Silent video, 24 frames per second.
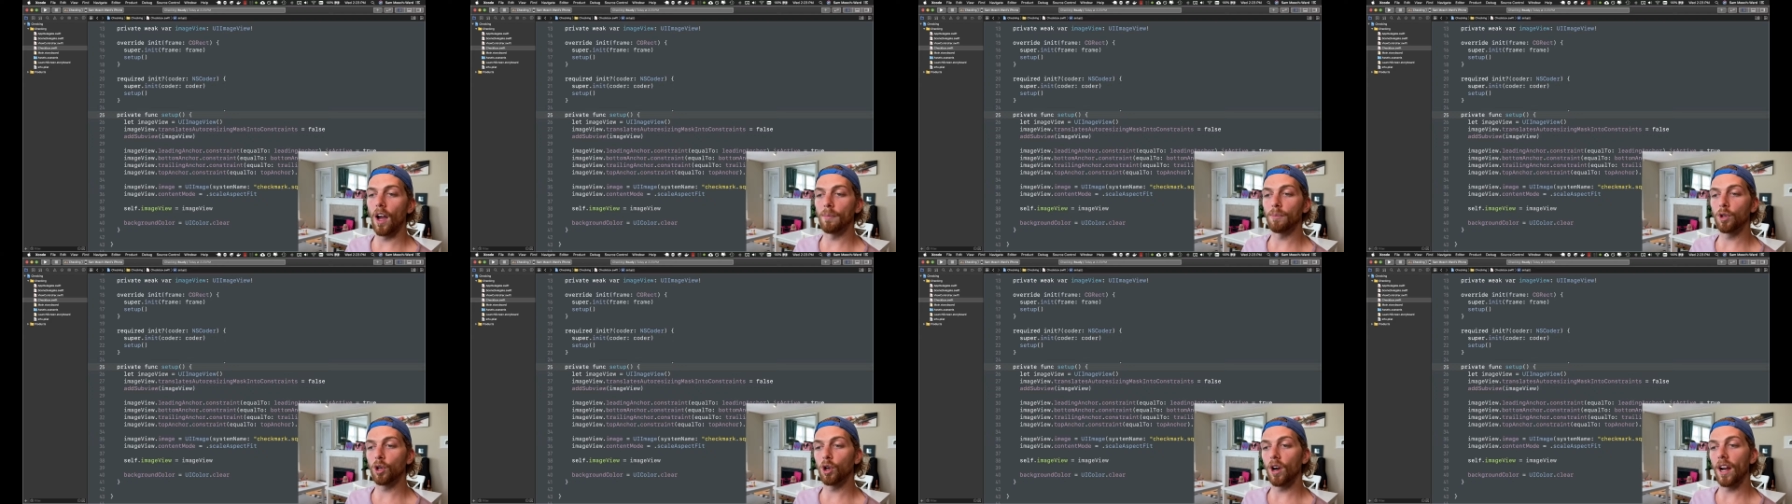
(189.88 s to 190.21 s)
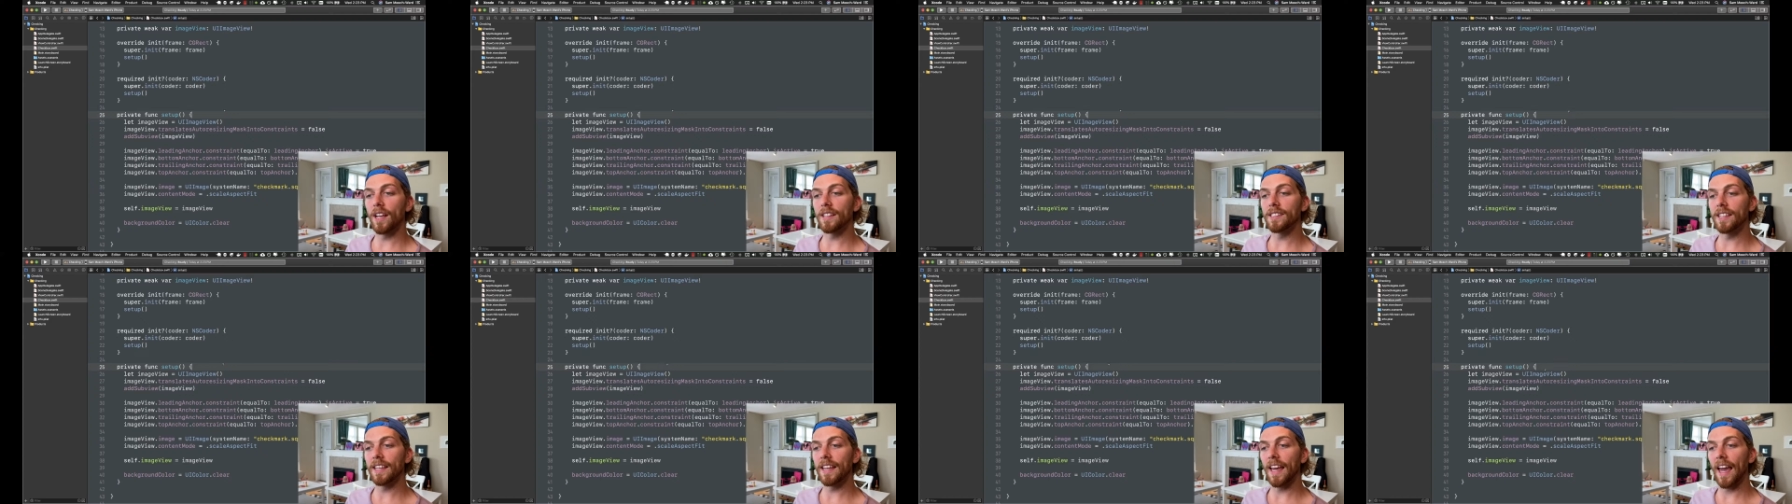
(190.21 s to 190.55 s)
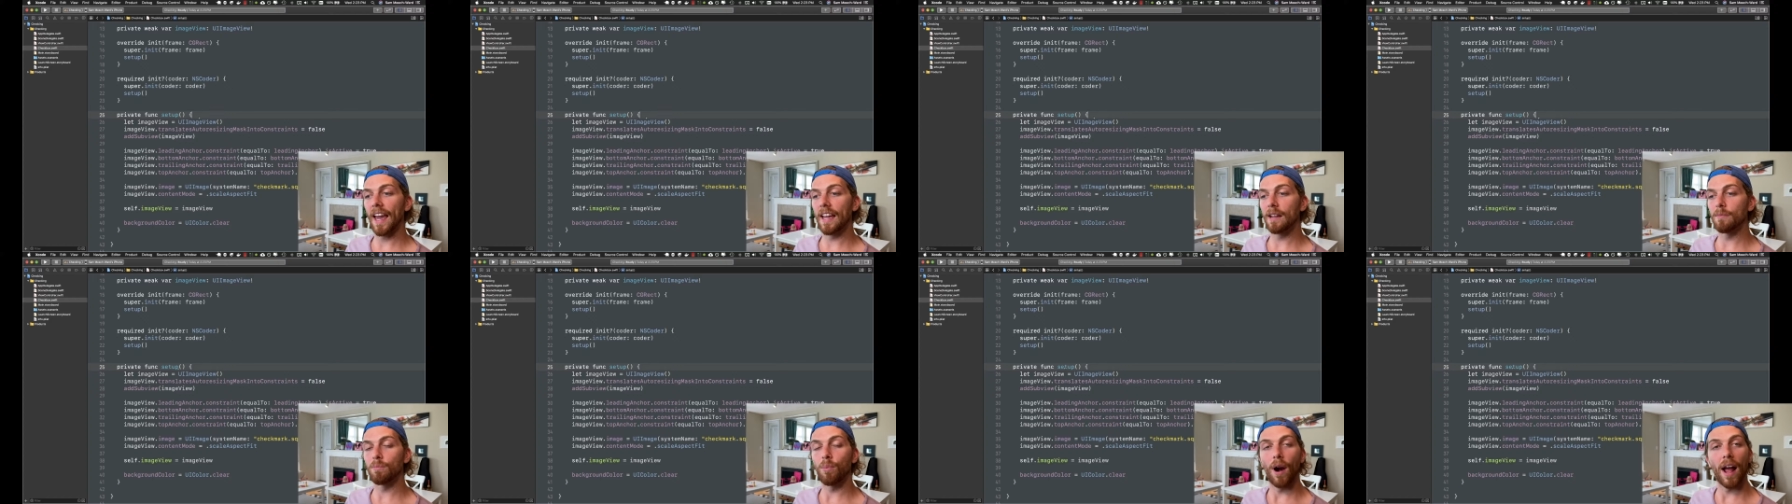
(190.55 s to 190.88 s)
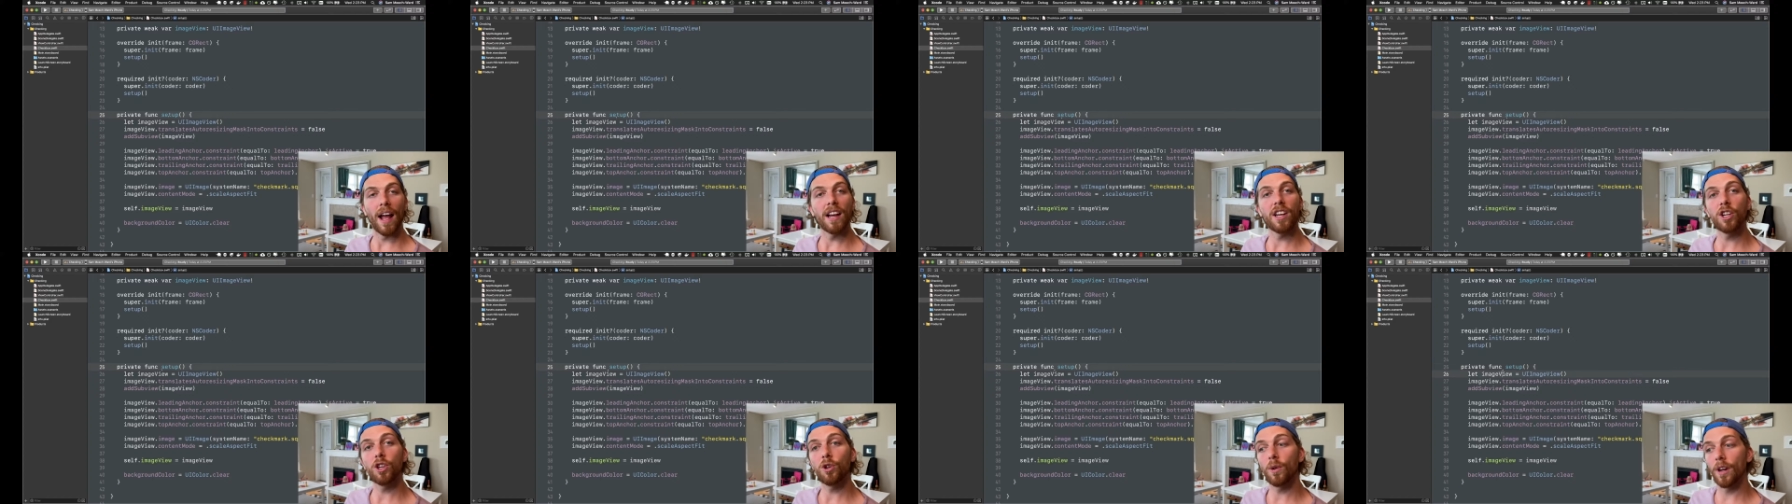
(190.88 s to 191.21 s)
I'm creating a
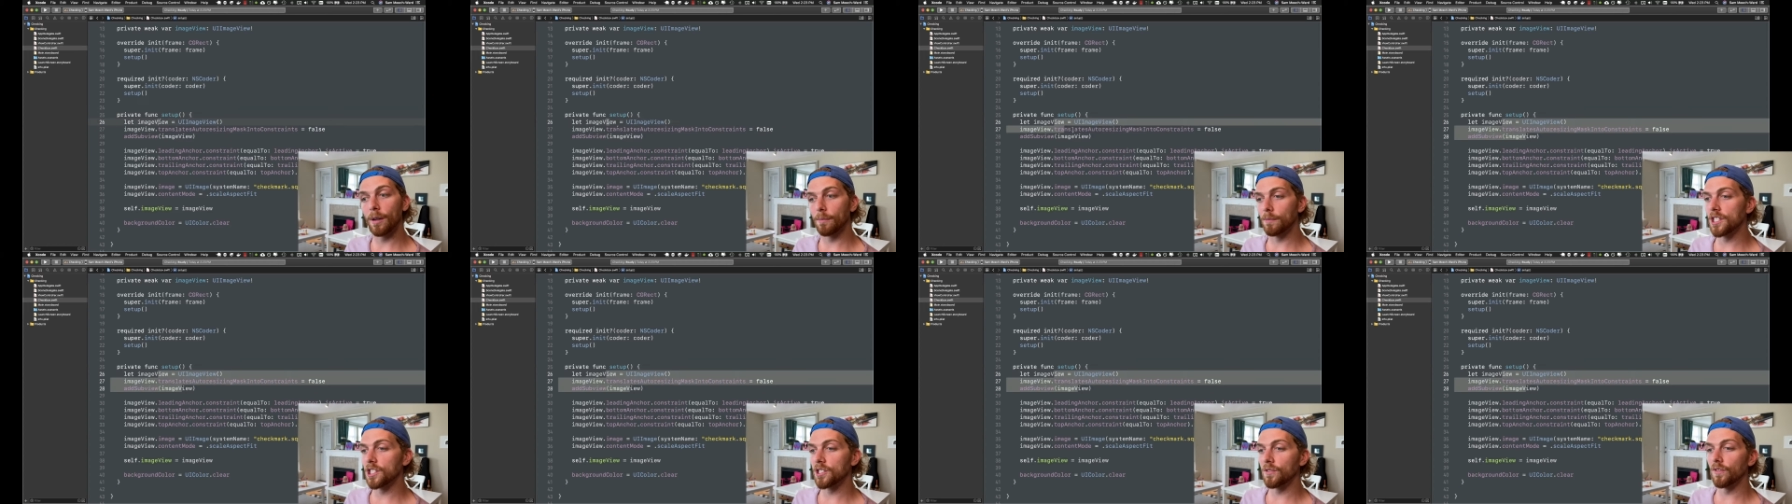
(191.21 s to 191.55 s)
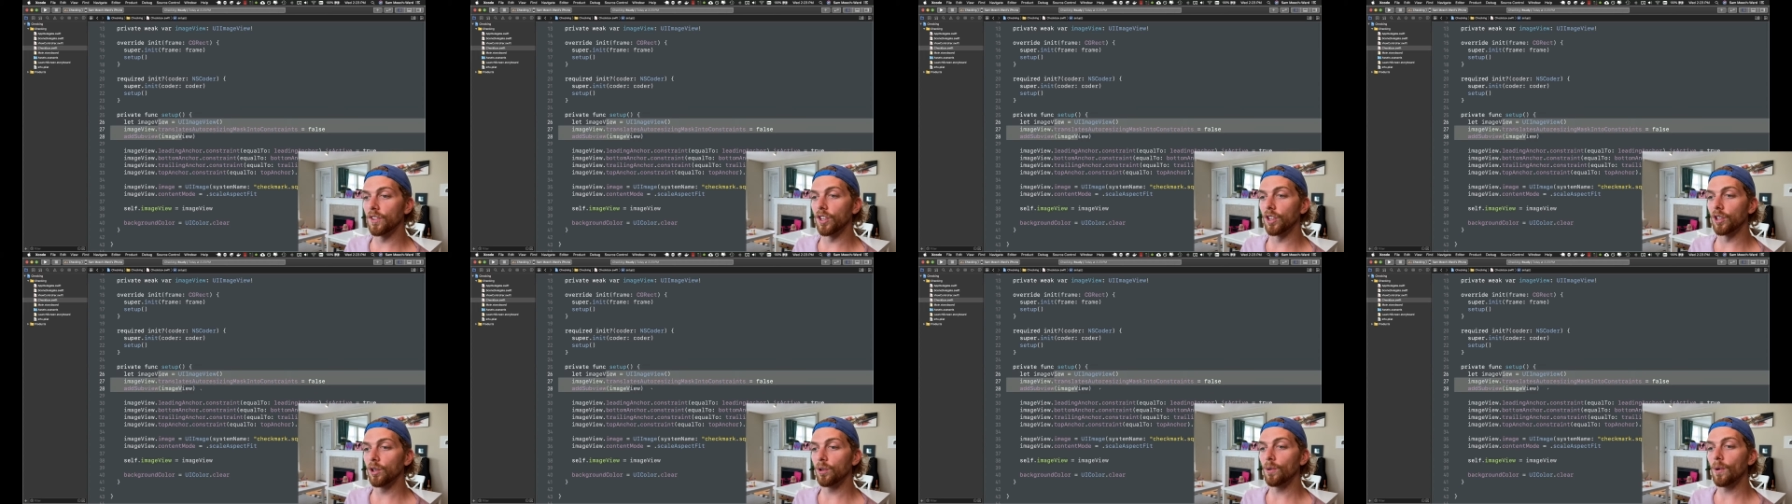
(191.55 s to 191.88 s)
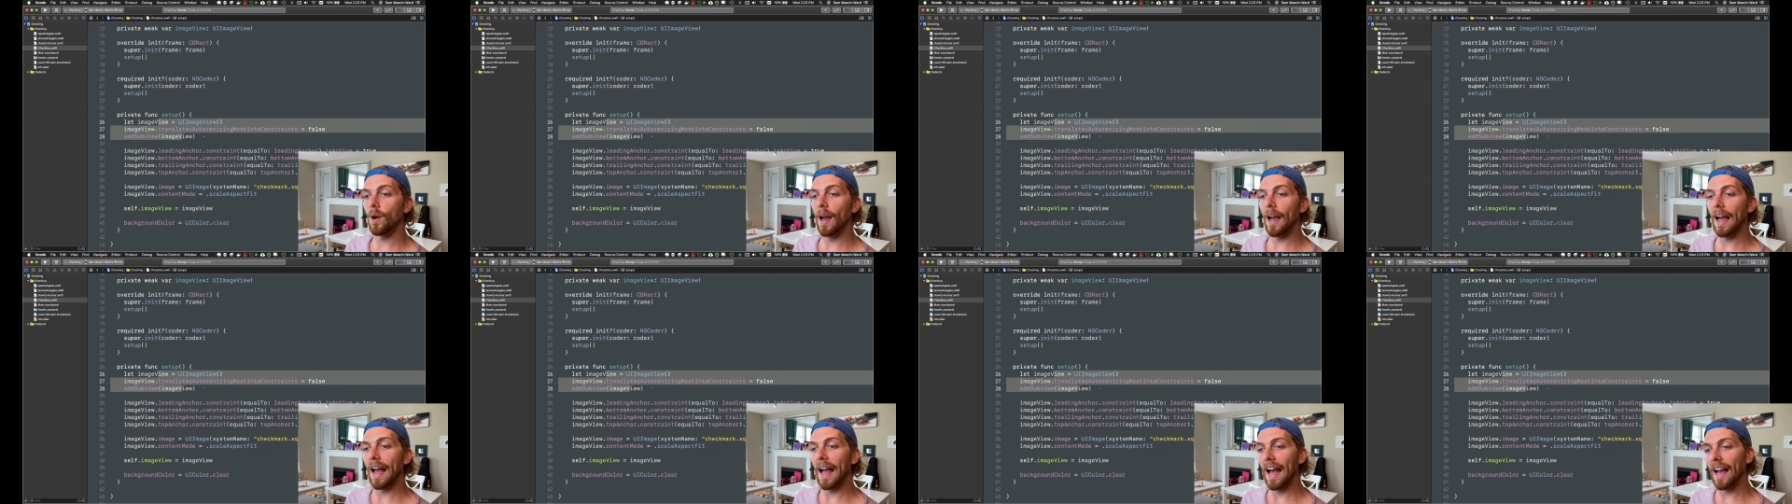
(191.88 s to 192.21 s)
brand new image view,